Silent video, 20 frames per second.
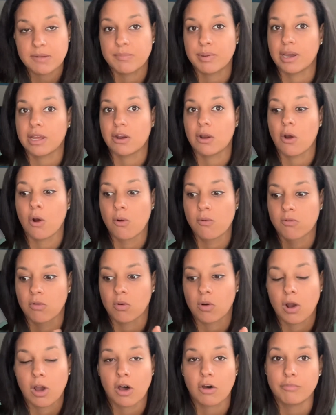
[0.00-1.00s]
but
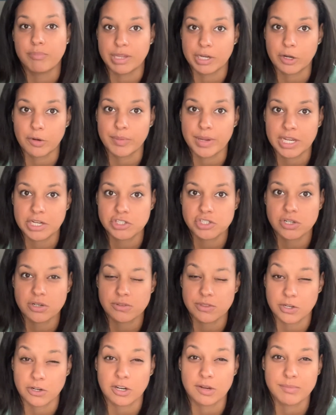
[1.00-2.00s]
overall, bigger picture,
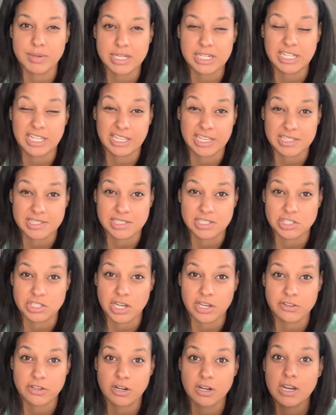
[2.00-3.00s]
they're competing against each
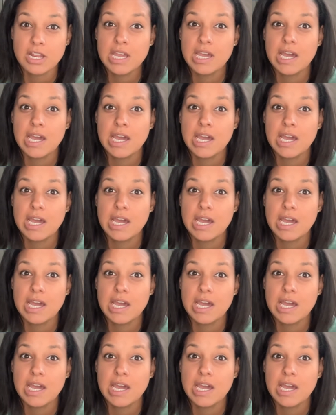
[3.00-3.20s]
other,